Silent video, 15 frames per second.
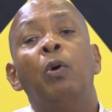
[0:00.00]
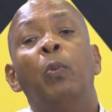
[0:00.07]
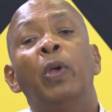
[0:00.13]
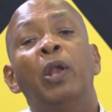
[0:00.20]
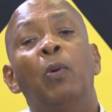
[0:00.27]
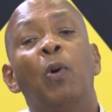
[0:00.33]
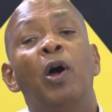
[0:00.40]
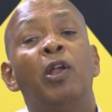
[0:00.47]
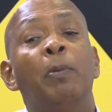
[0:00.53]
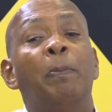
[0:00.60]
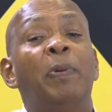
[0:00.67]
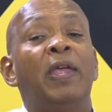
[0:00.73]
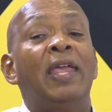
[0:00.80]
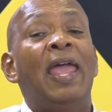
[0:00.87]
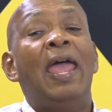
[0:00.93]
We don't want to
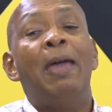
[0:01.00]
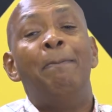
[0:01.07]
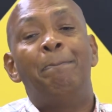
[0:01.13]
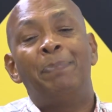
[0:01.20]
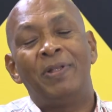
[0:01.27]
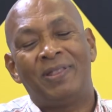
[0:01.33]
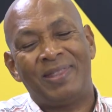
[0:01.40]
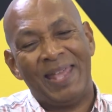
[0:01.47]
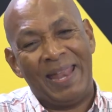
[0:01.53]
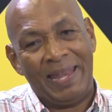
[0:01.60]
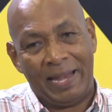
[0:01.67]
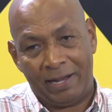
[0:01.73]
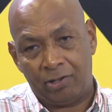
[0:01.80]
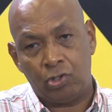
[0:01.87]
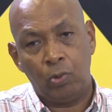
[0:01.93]
be empathetic
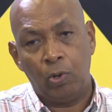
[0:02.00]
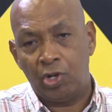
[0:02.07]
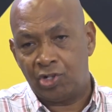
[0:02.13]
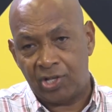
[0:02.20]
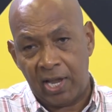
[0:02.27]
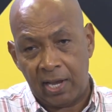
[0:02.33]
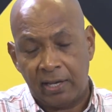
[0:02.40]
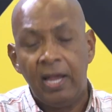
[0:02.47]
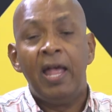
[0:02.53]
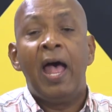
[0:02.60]
towards that.